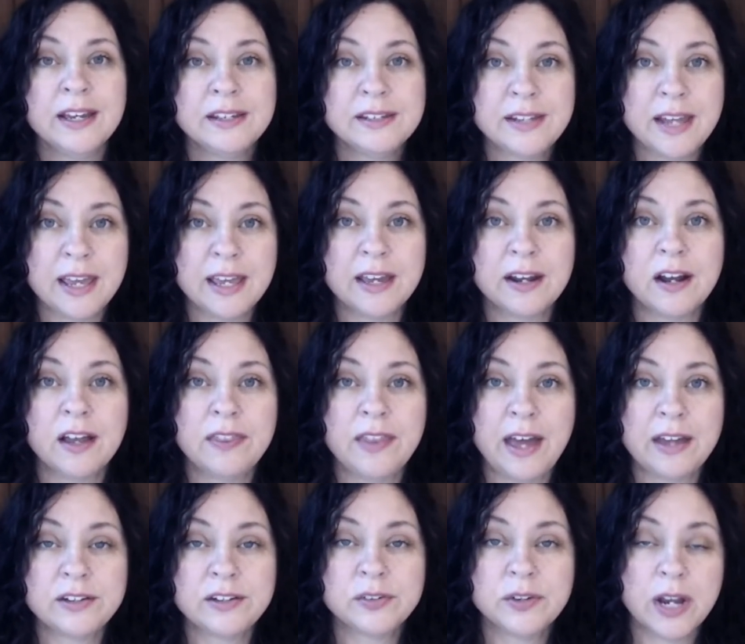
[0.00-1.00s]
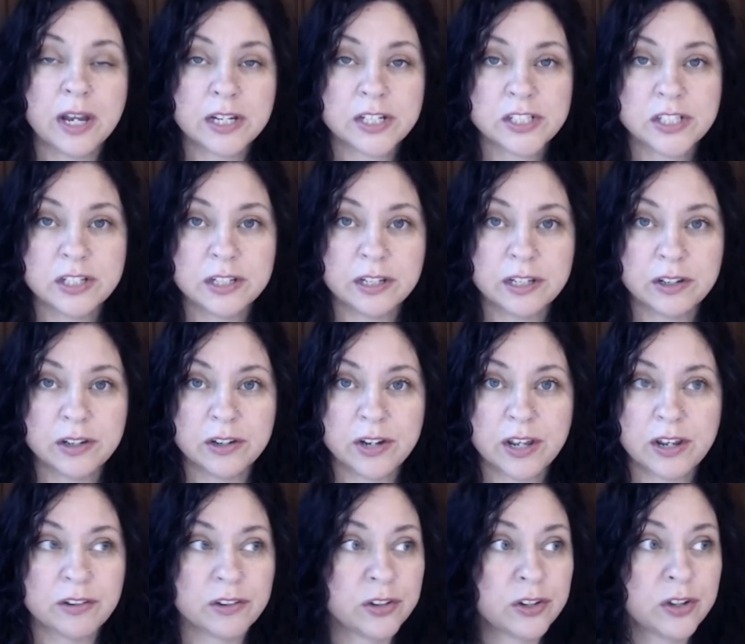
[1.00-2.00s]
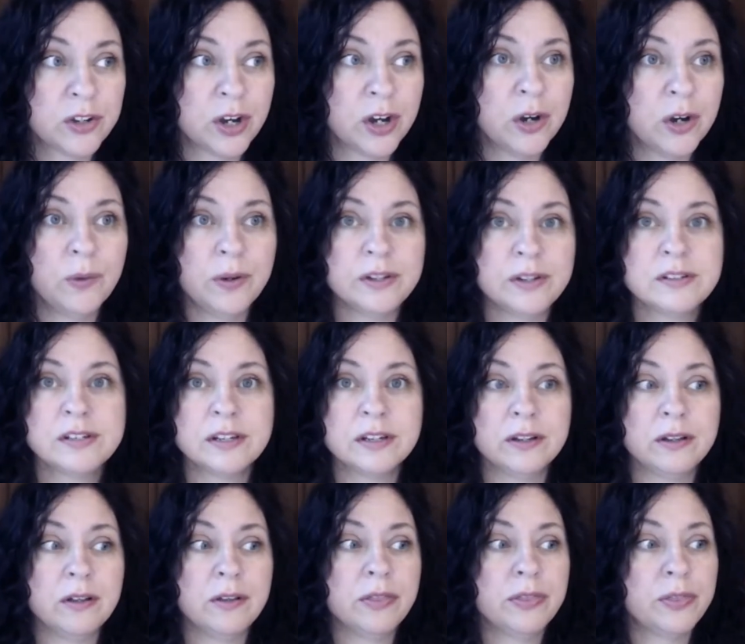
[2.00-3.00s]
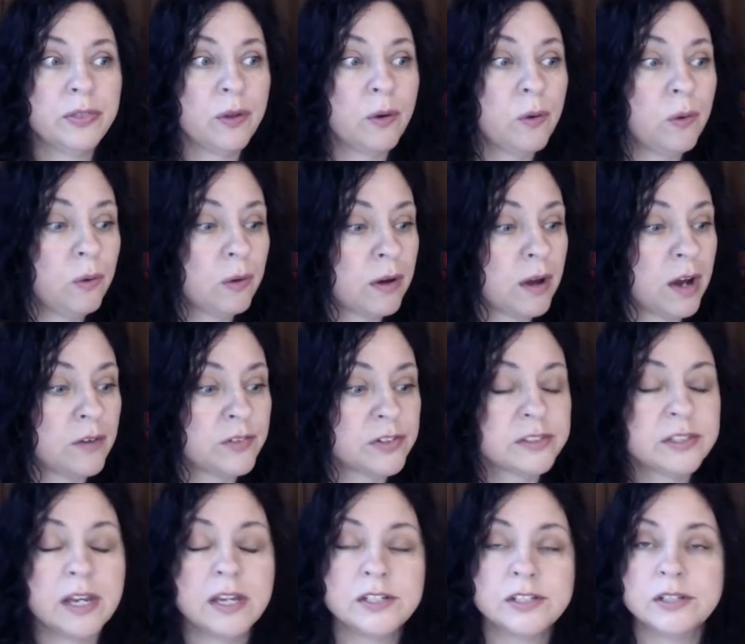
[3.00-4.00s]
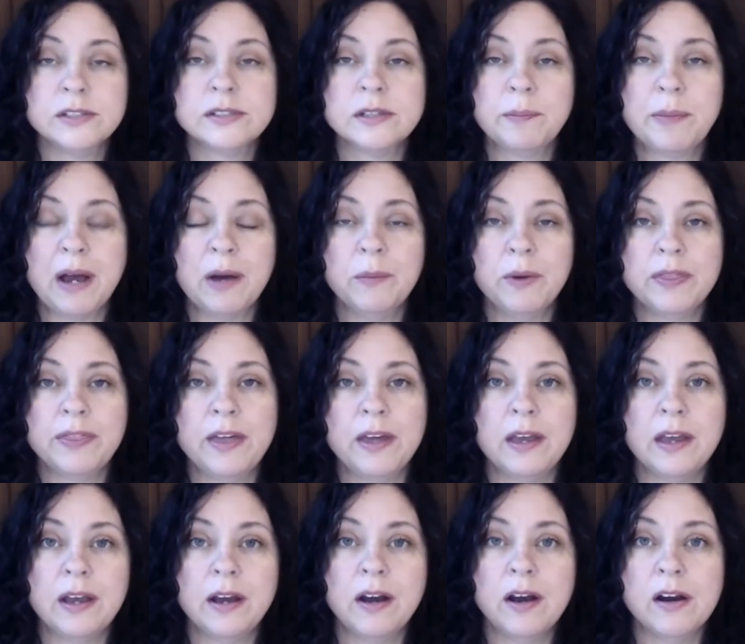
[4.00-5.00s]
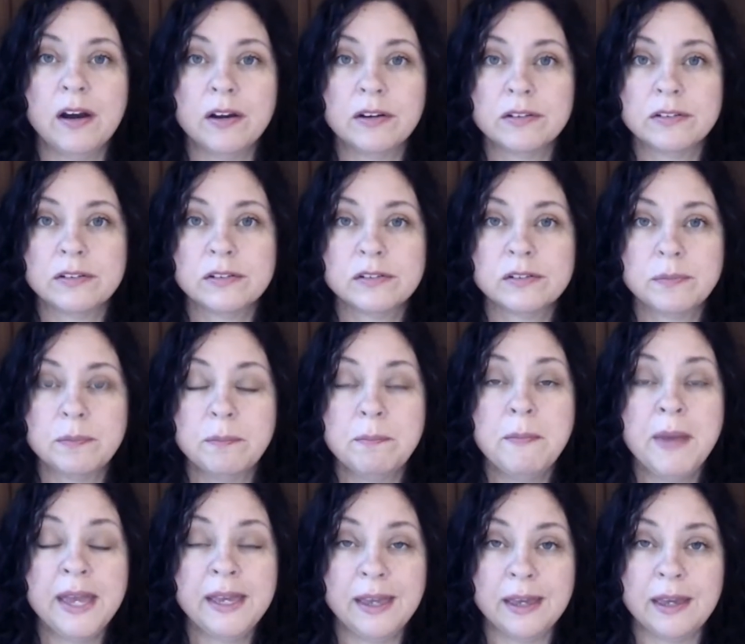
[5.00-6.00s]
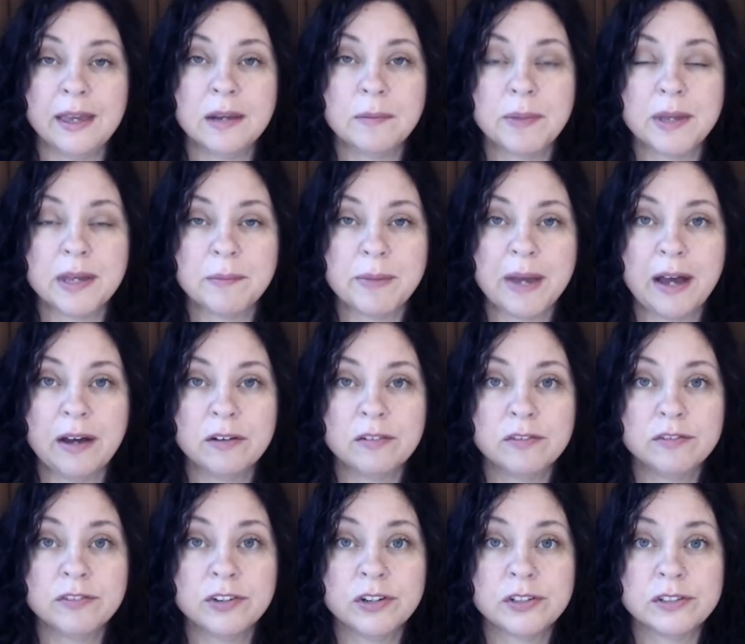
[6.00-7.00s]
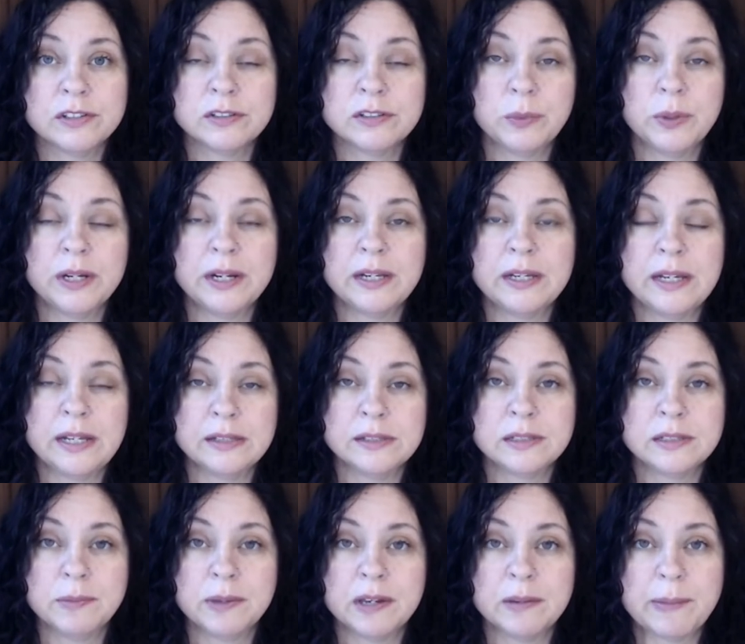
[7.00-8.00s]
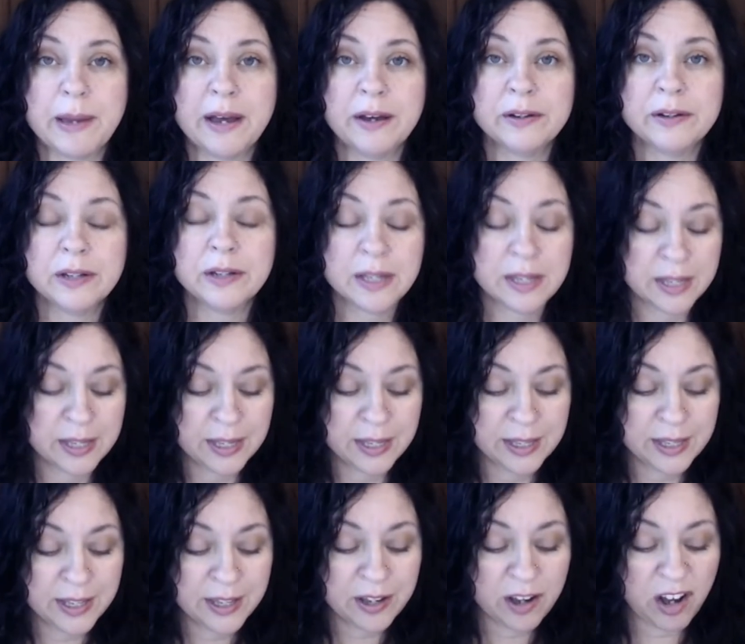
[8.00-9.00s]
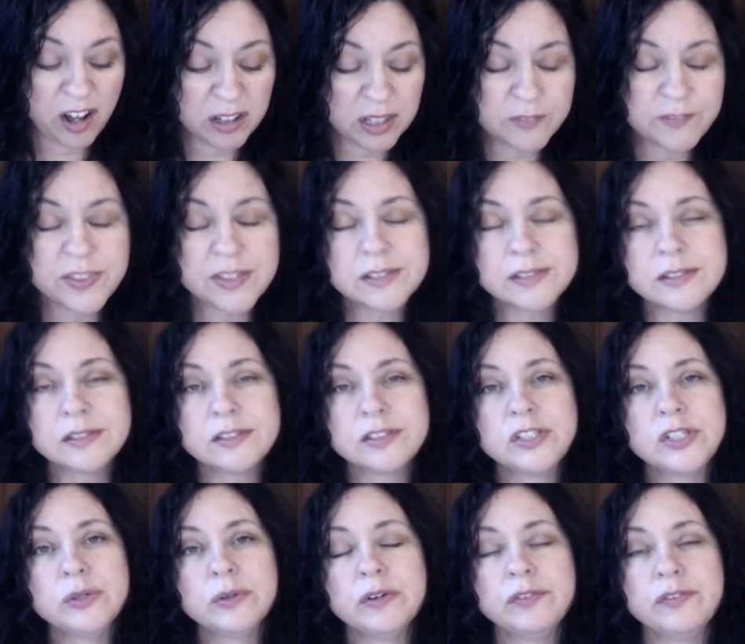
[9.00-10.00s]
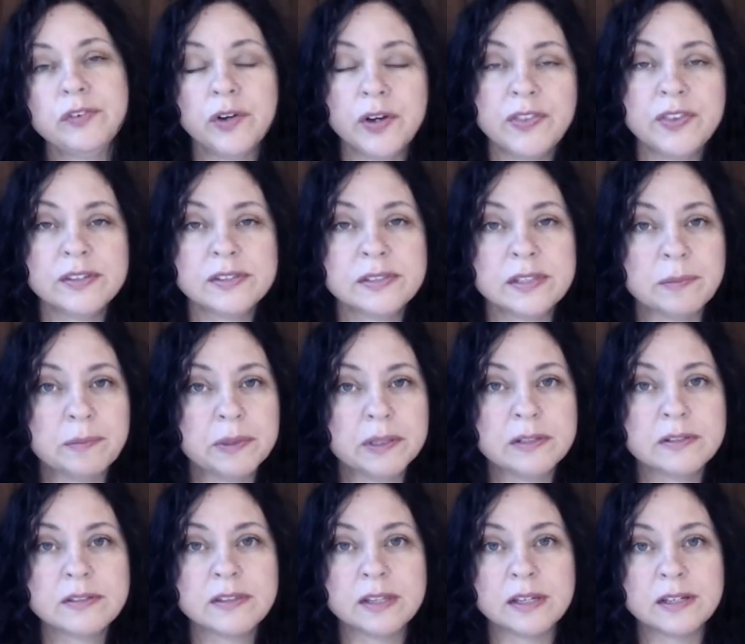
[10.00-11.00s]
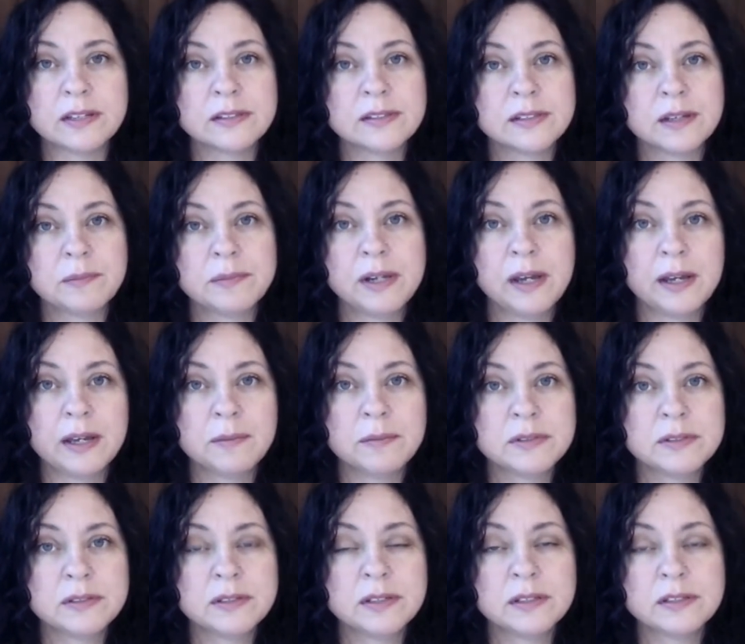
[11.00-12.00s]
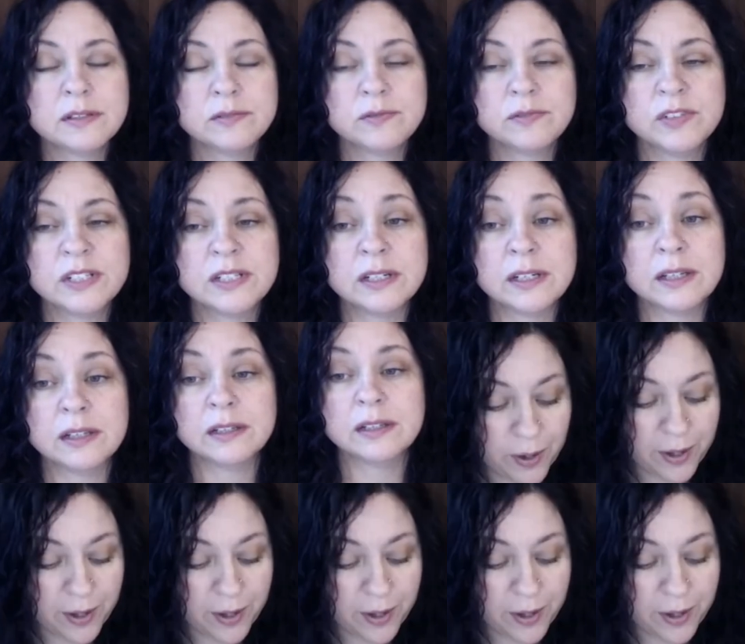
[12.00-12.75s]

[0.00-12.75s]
take it on that direction and go until the whole conversation's about what they are making it be about versus what it needs to be about. All of this is to avoid the simplest things. Sometimes it's ridiculous.